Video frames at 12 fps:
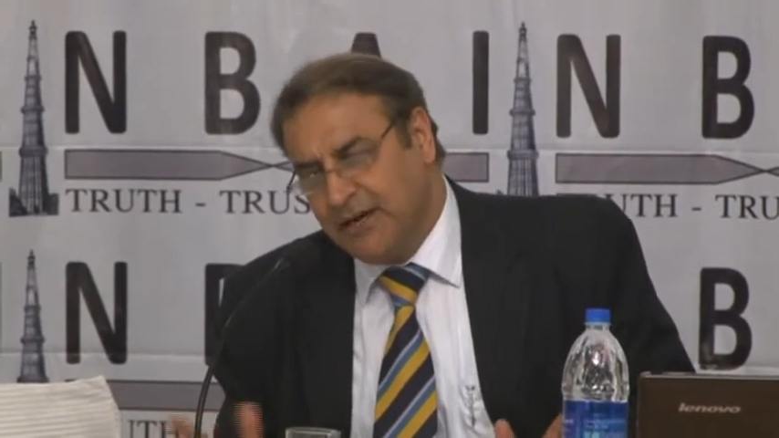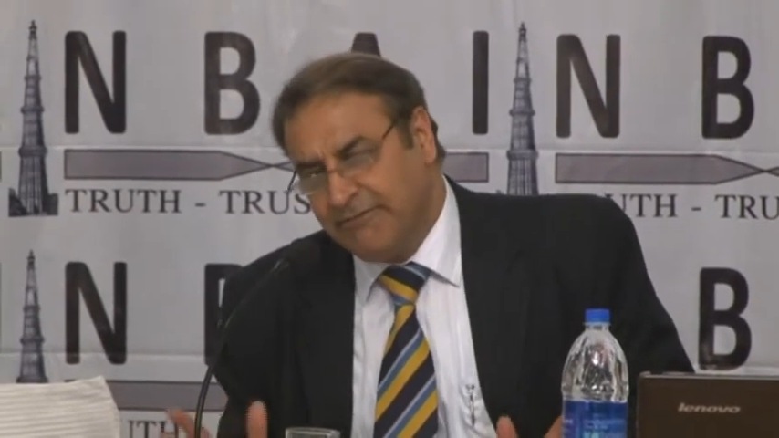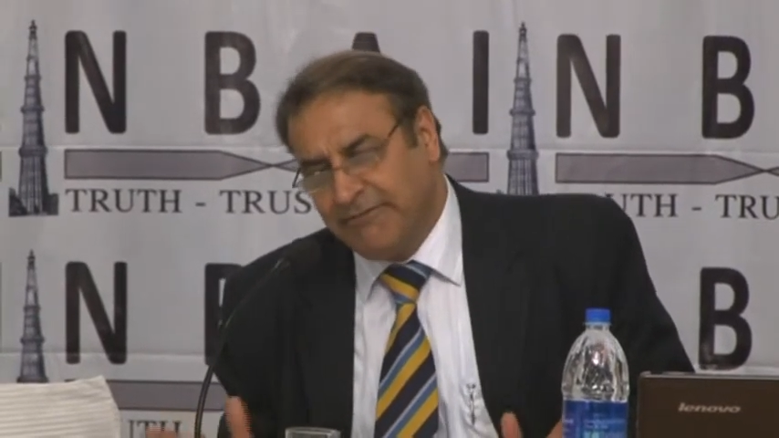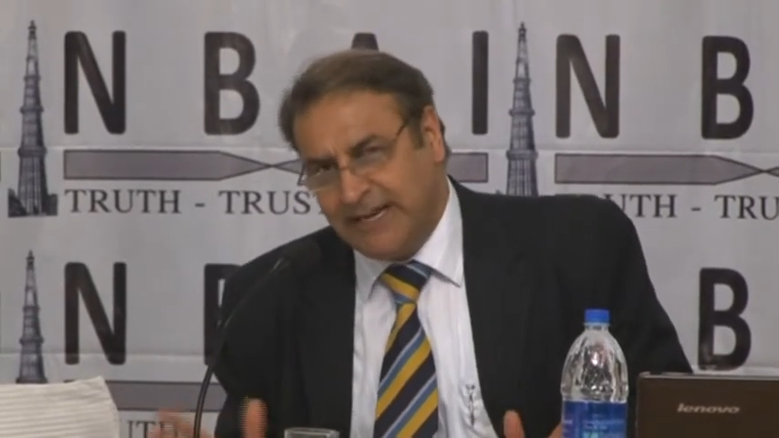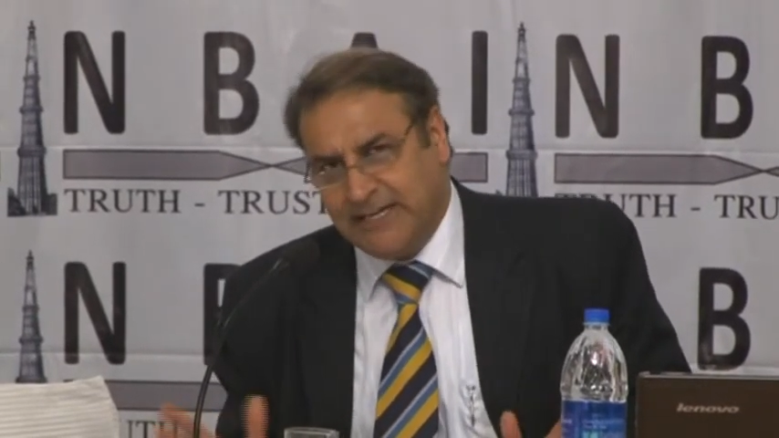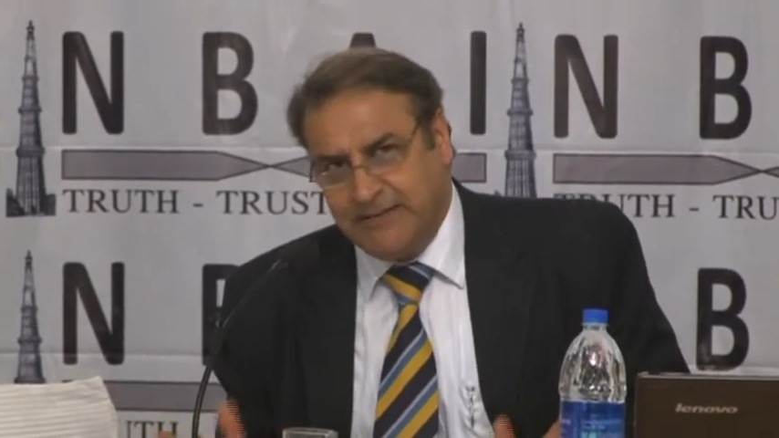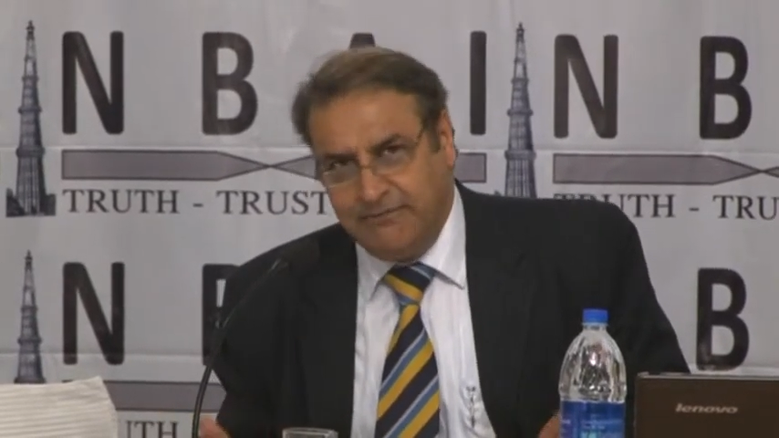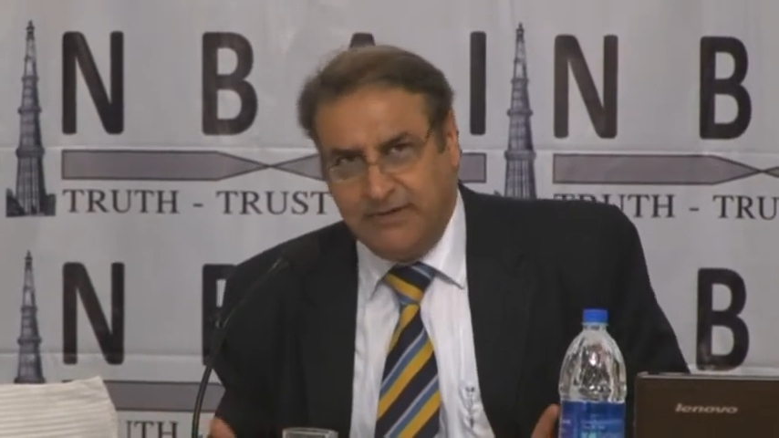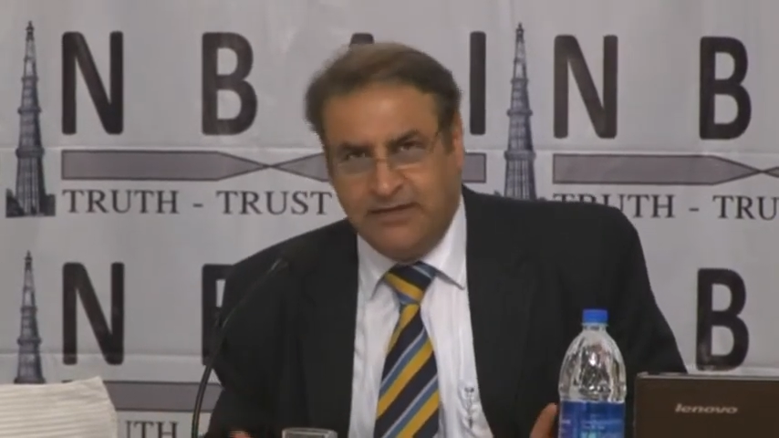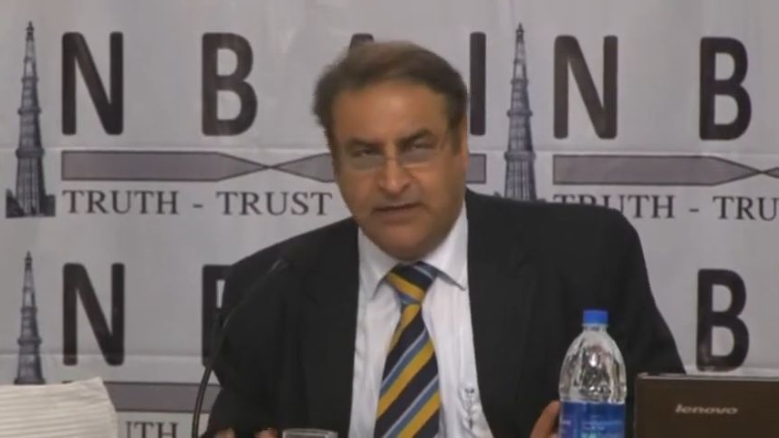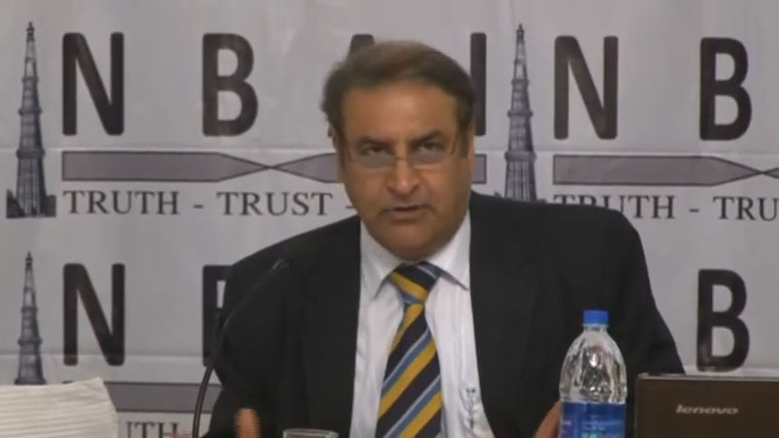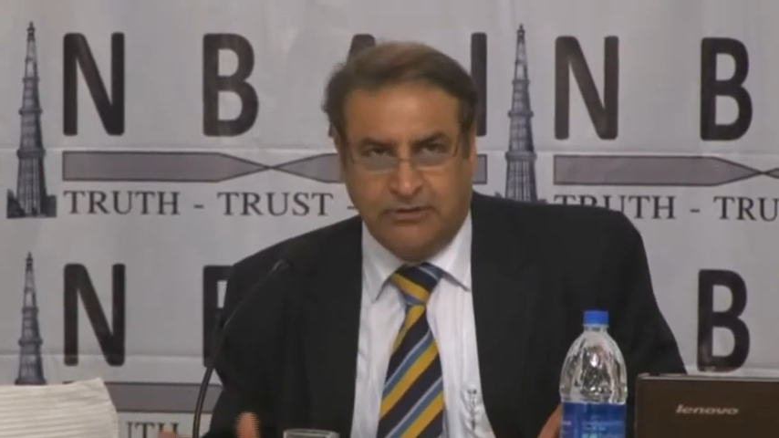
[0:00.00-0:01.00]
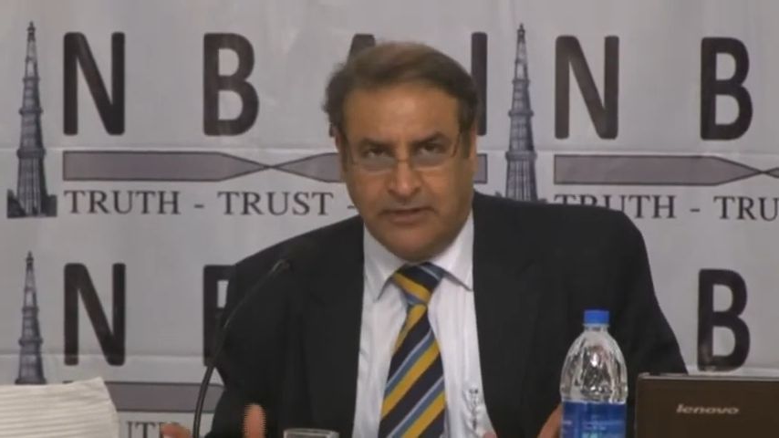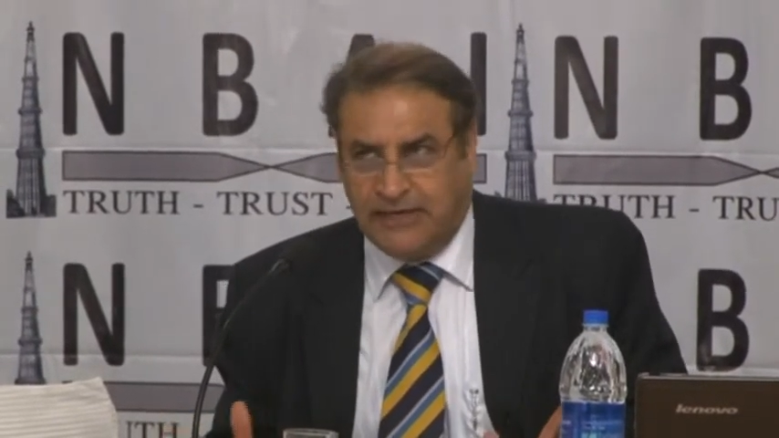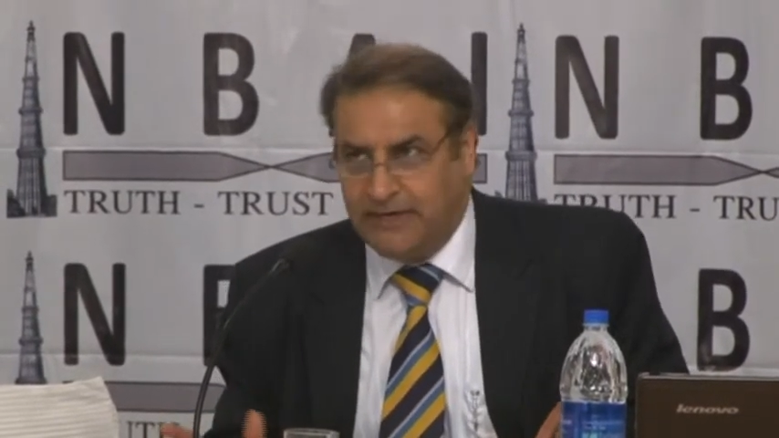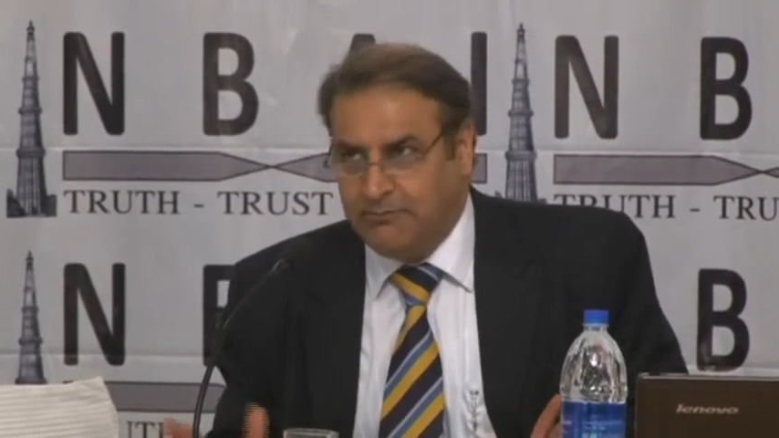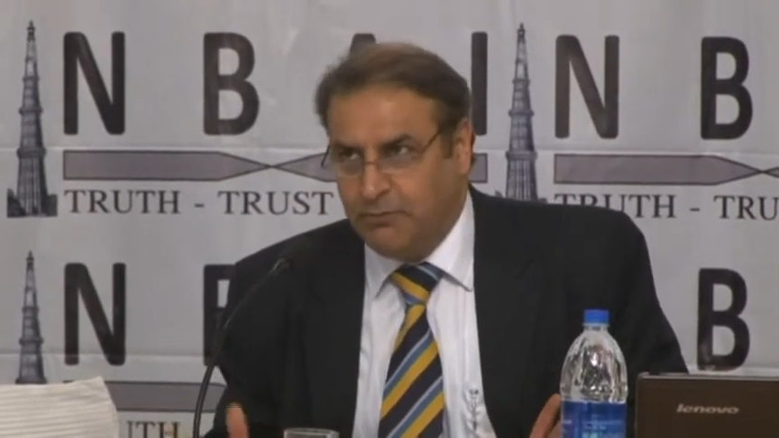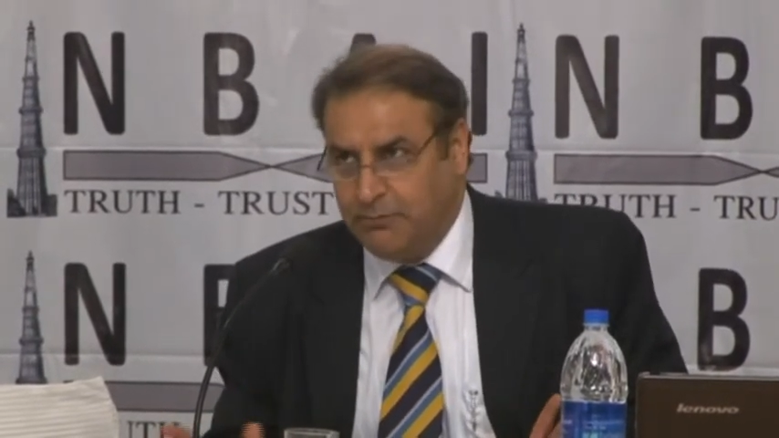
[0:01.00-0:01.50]
Effectively now the
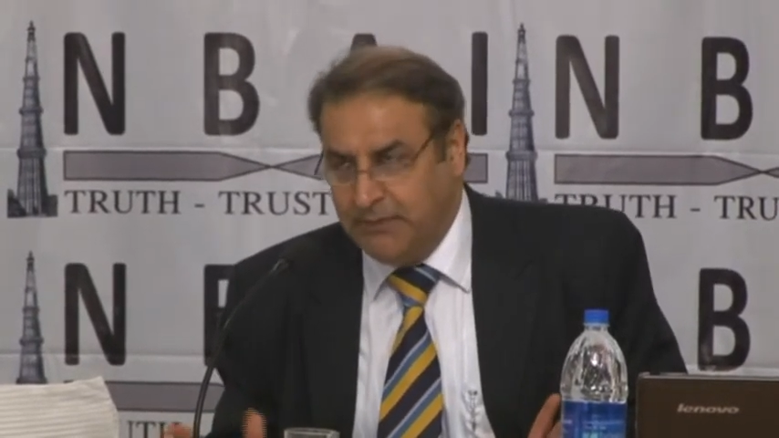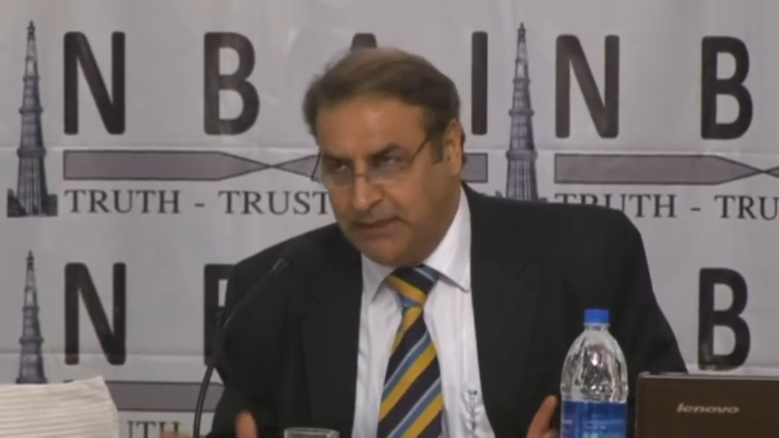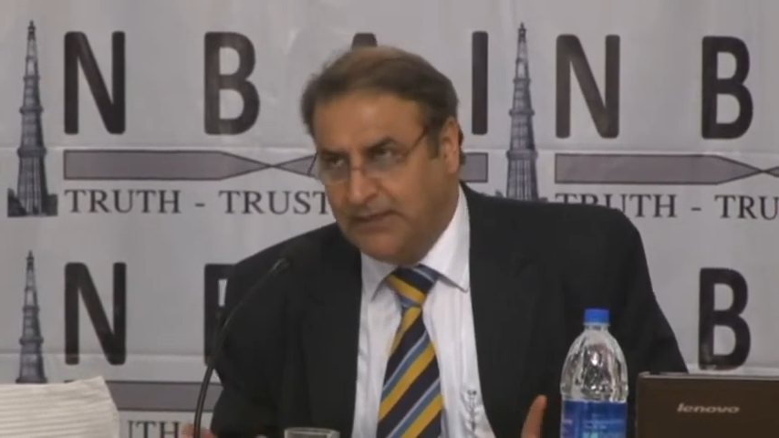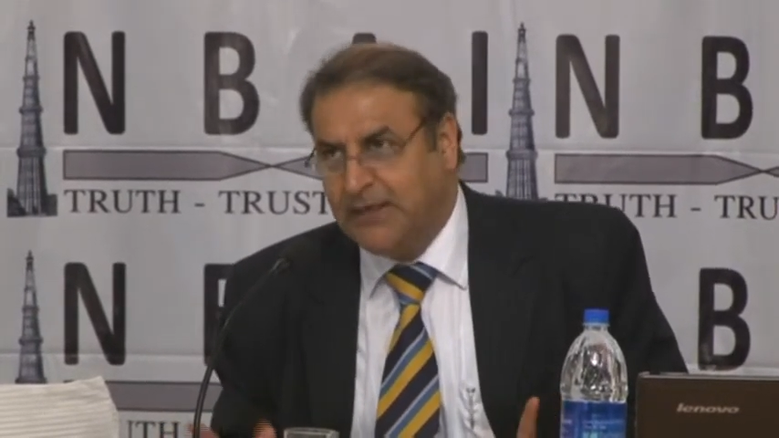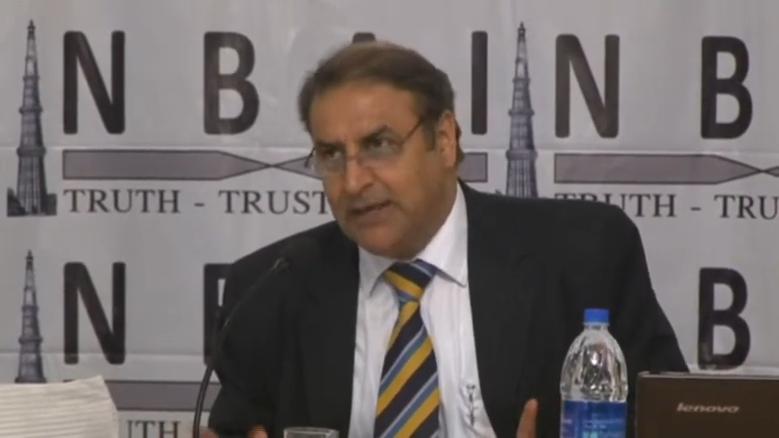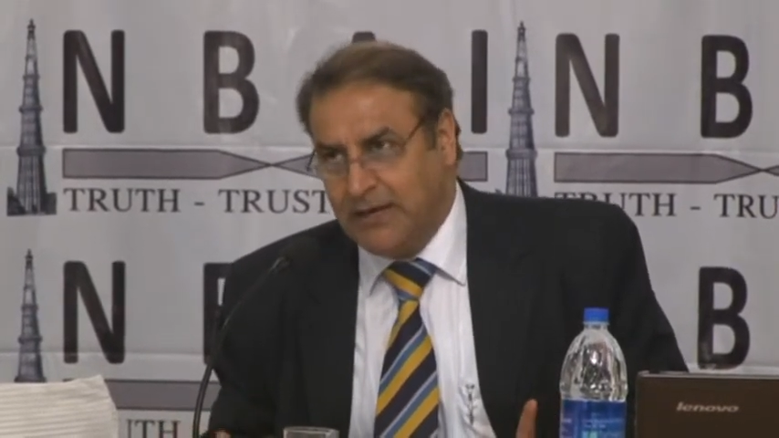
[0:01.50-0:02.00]
rate would be